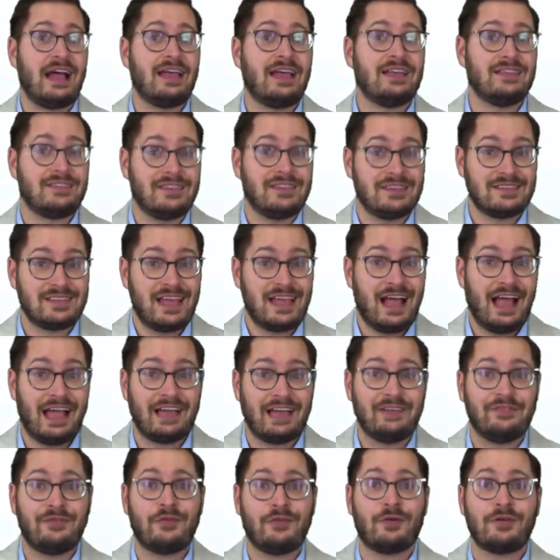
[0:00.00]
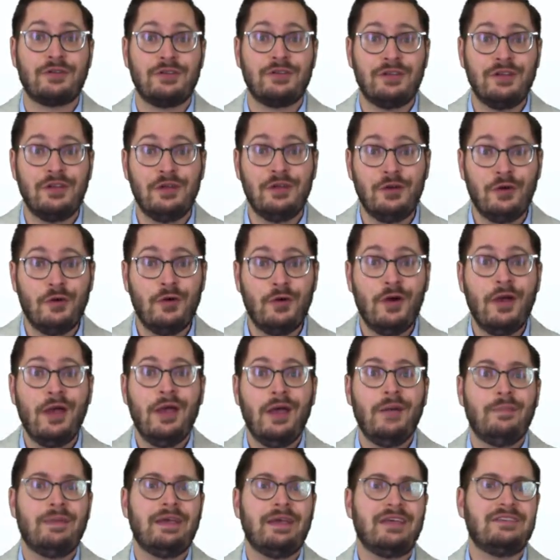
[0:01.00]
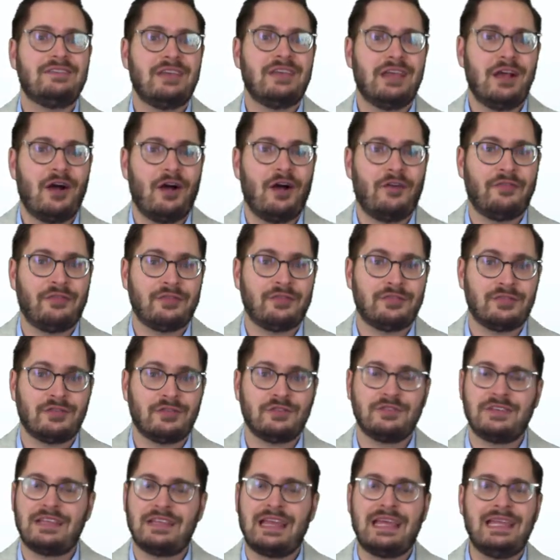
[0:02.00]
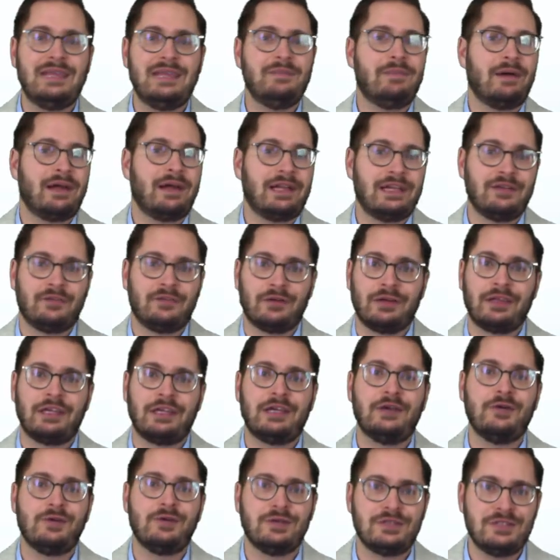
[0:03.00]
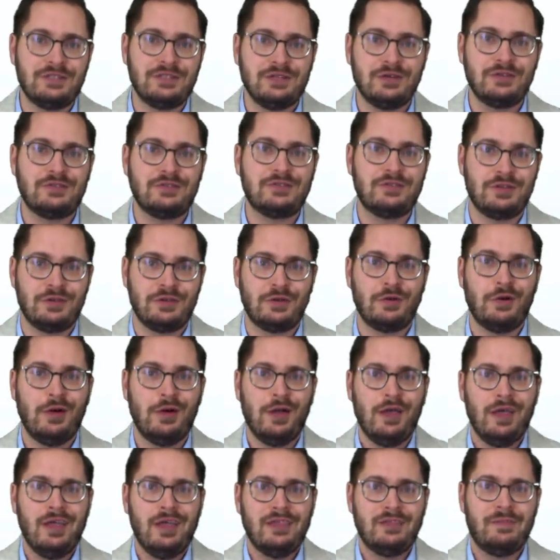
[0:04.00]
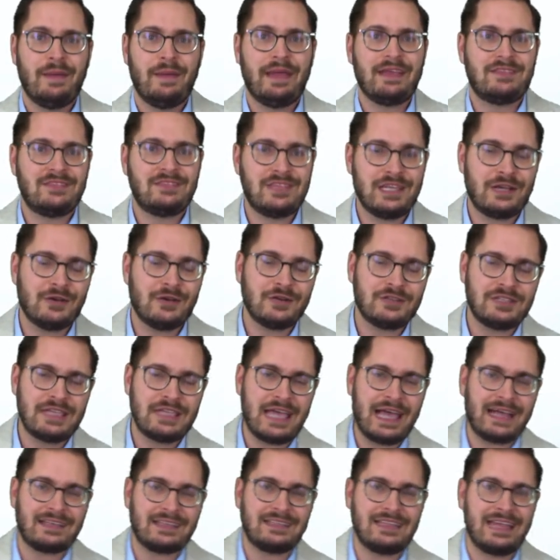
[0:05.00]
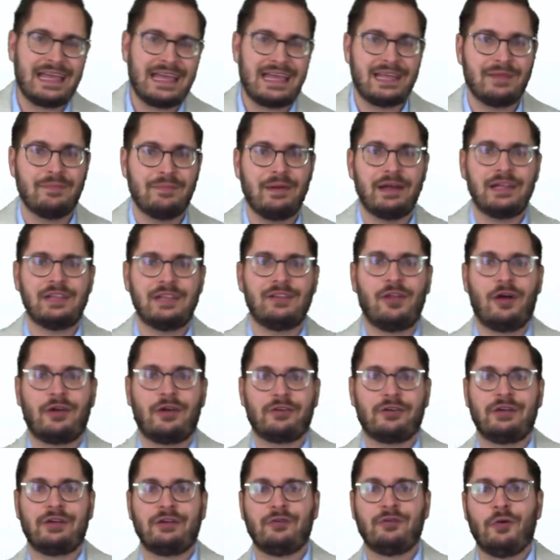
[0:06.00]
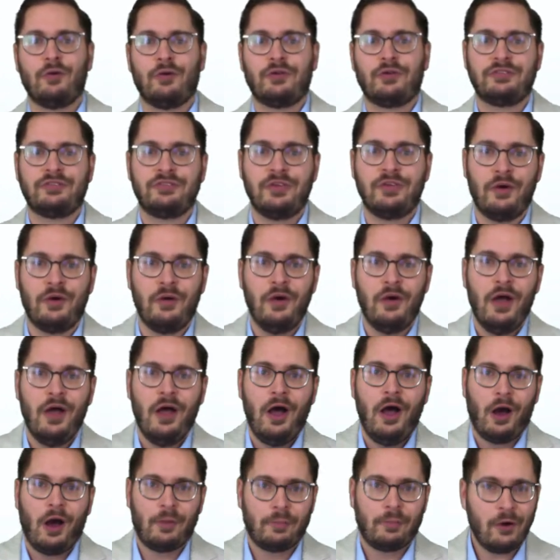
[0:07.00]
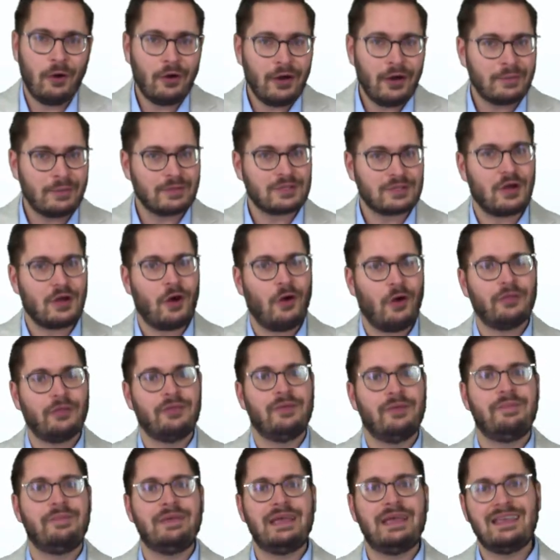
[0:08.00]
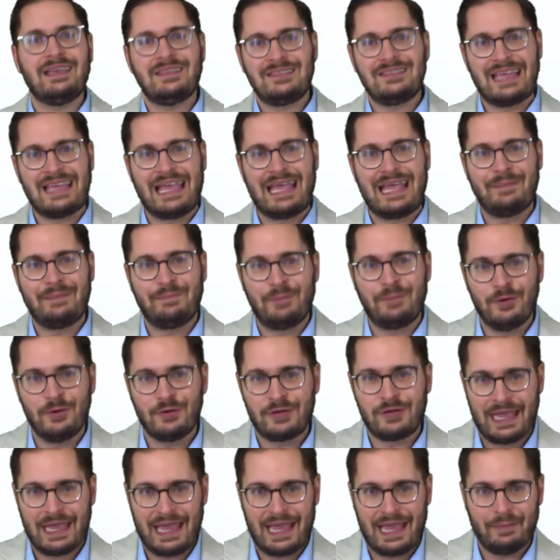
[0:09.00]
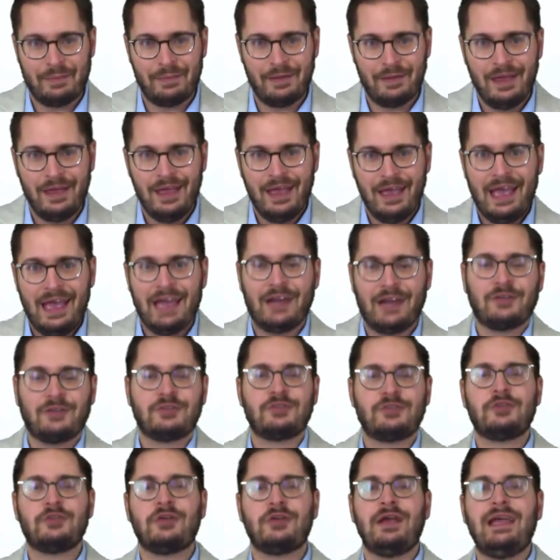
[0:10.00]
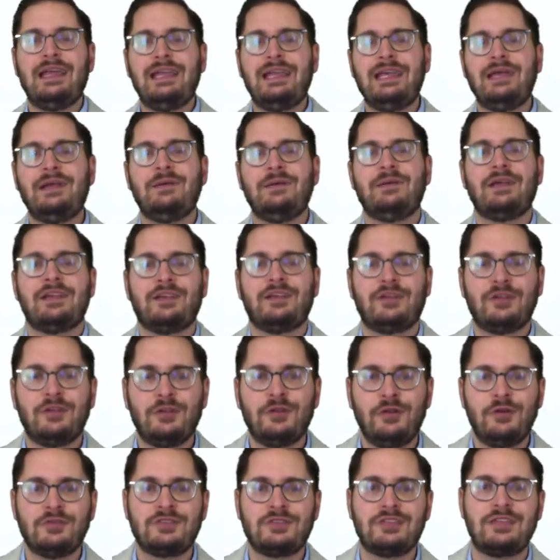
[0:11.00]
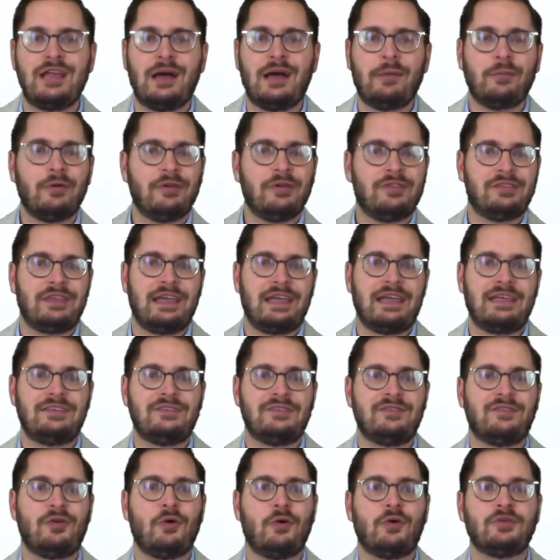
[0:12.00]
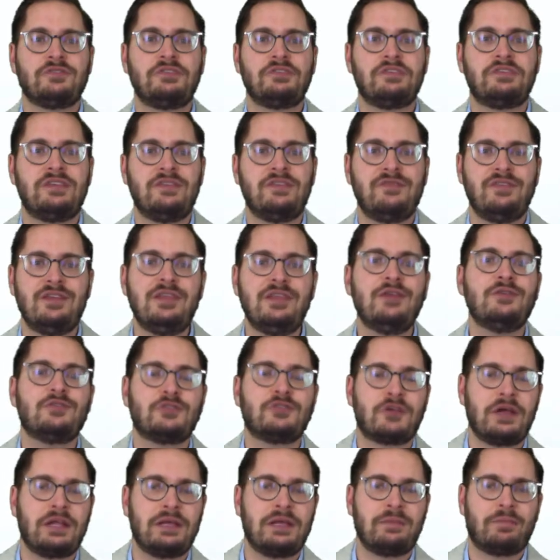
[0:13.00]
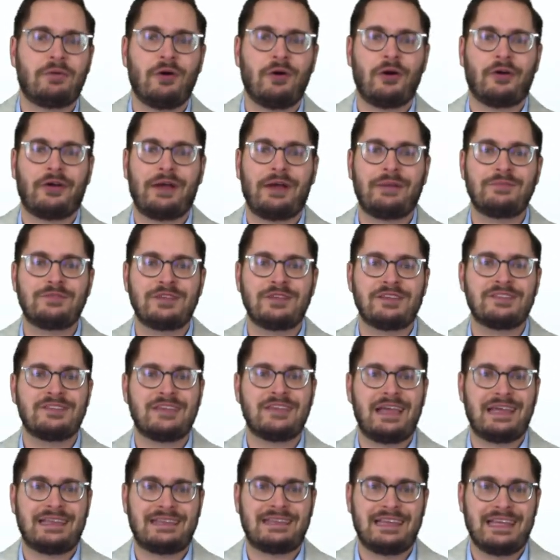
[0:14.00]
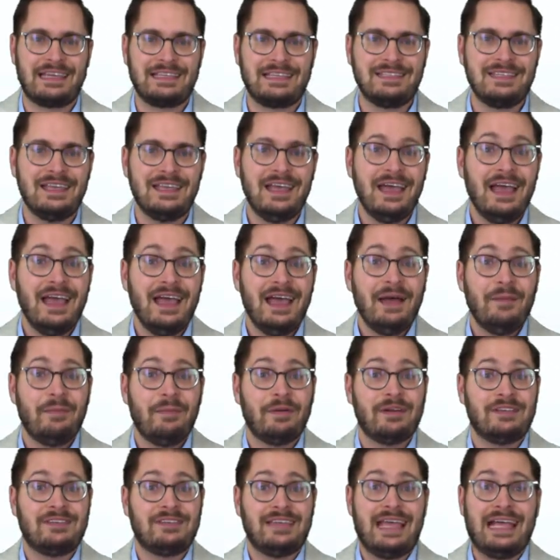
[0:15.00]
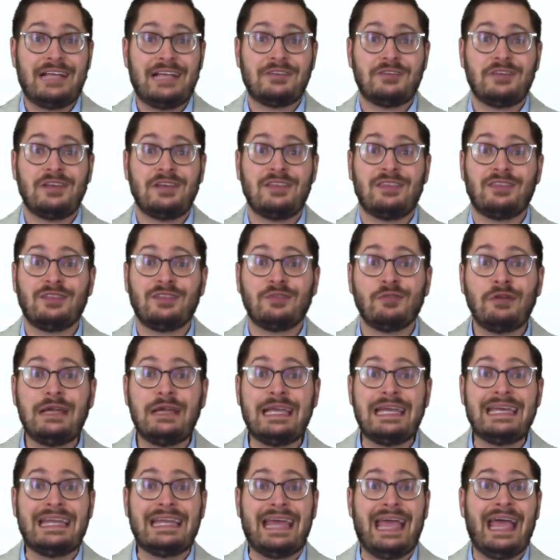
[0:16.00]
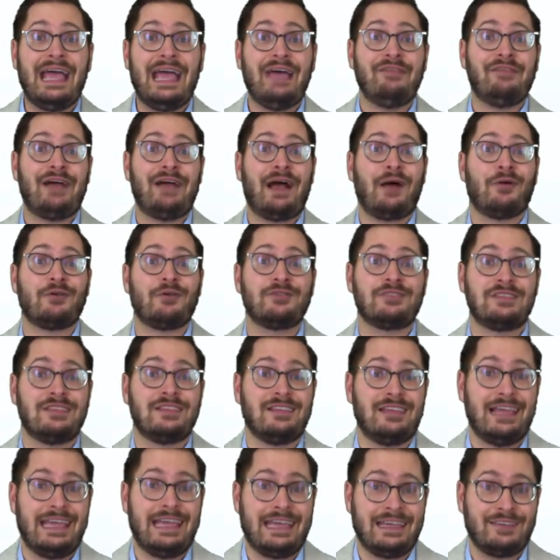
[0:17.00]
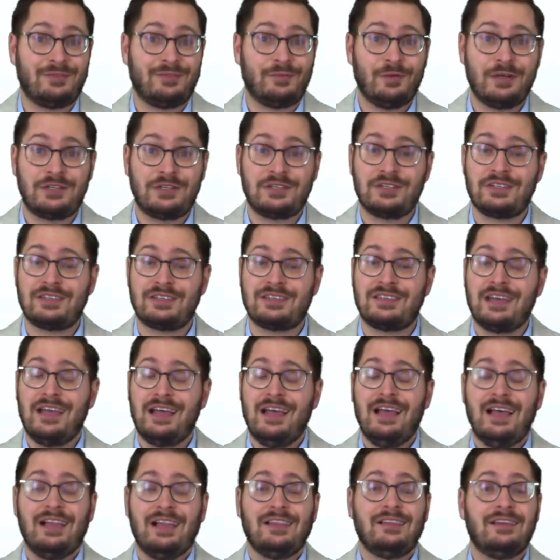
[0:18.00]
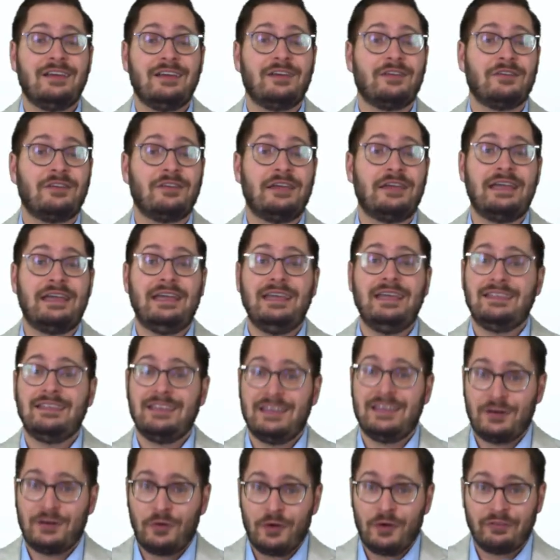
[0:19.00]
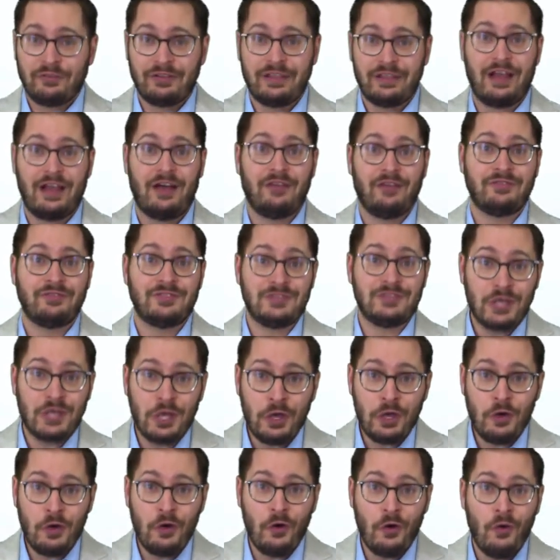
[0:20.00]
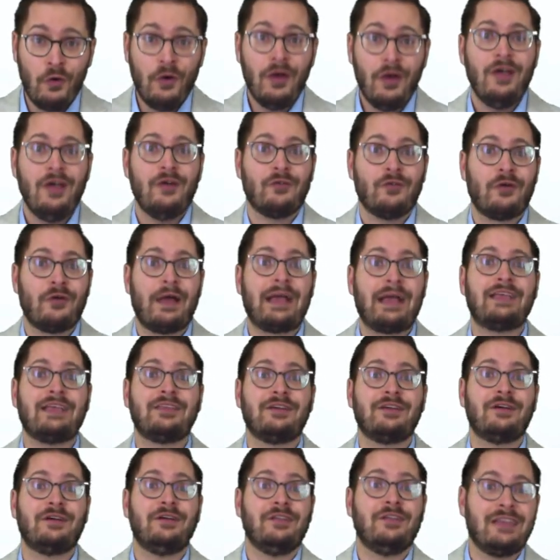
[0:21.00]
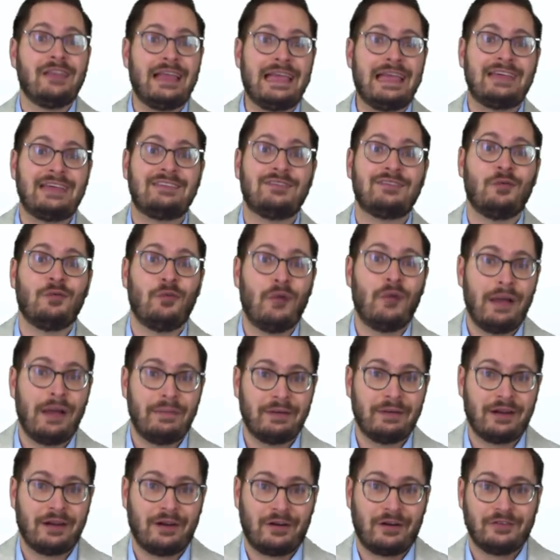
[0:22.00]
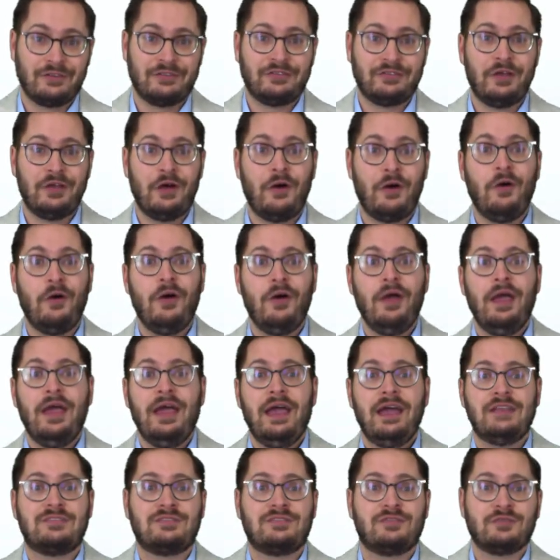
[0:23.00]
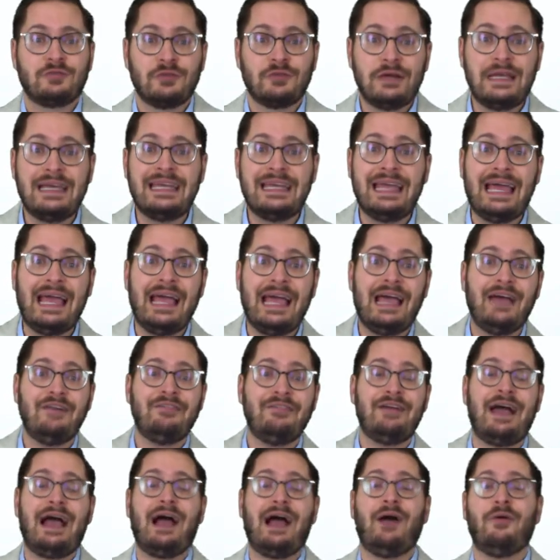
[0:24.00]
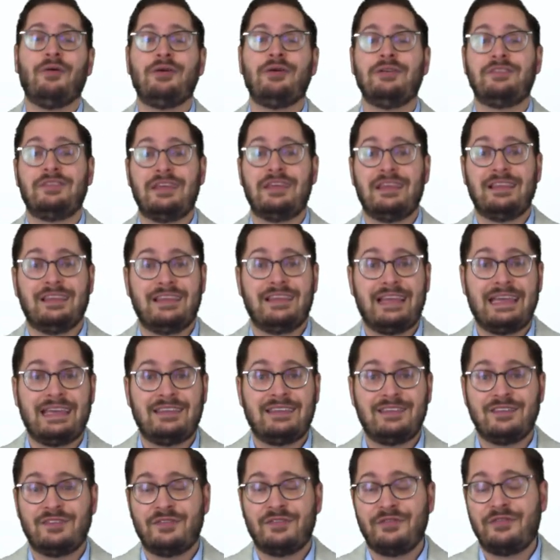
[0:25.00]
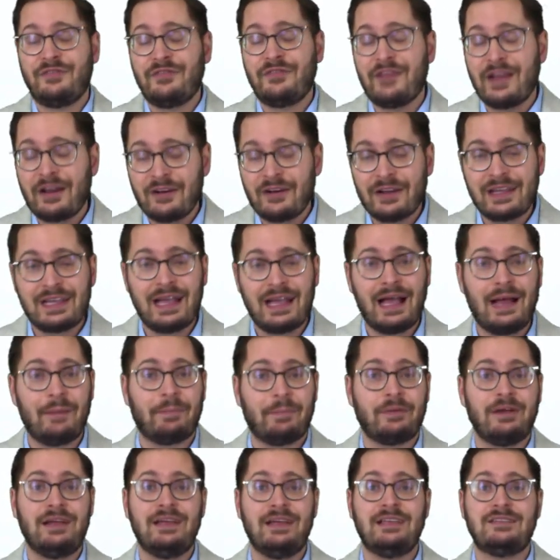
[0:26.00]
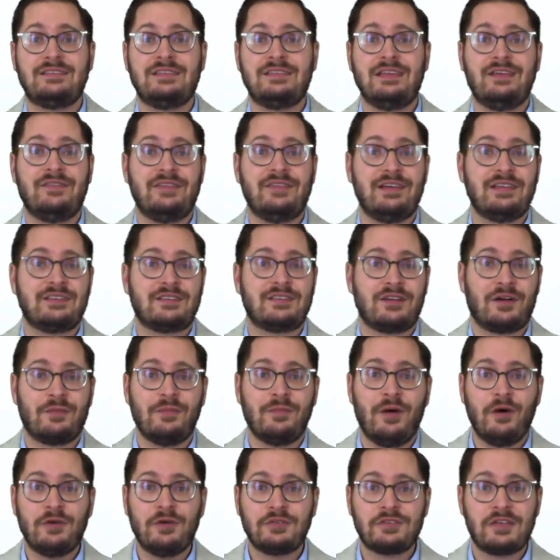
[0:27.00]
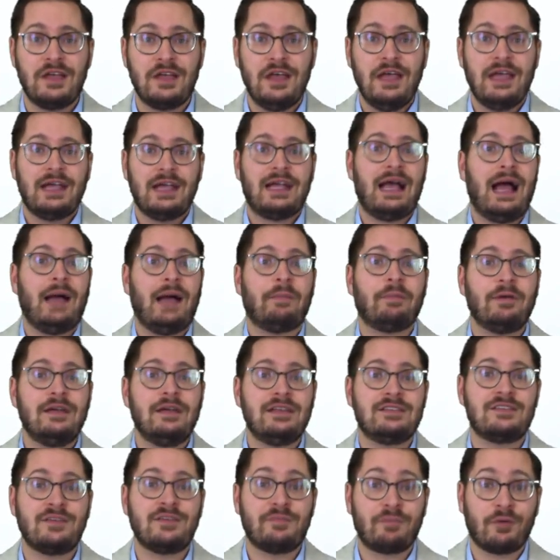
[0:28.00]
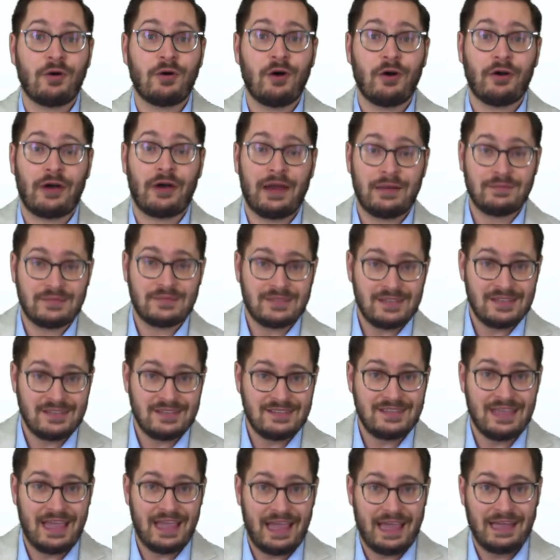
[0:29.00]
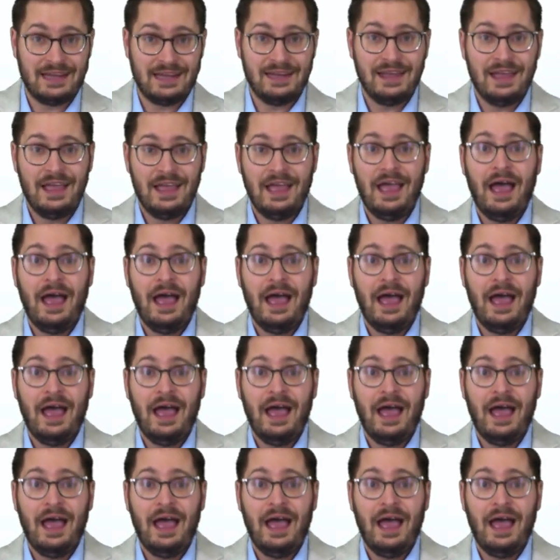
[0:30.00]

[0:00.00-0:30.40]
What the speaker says: designed for new BSA officers and anybody really who is new to the Bank Secrecy Act and anti-money laundering rules. So our program is called the BSA Boot Camp, and our training includes a number of things. Of course, it's a video training program just like this, but it's actually 3.5 hours in length, which is literally the equivalent of 2 regular length webinars. So it's 3.5 hours in length. It's very comprehensive. It's our most comprehensive program to date.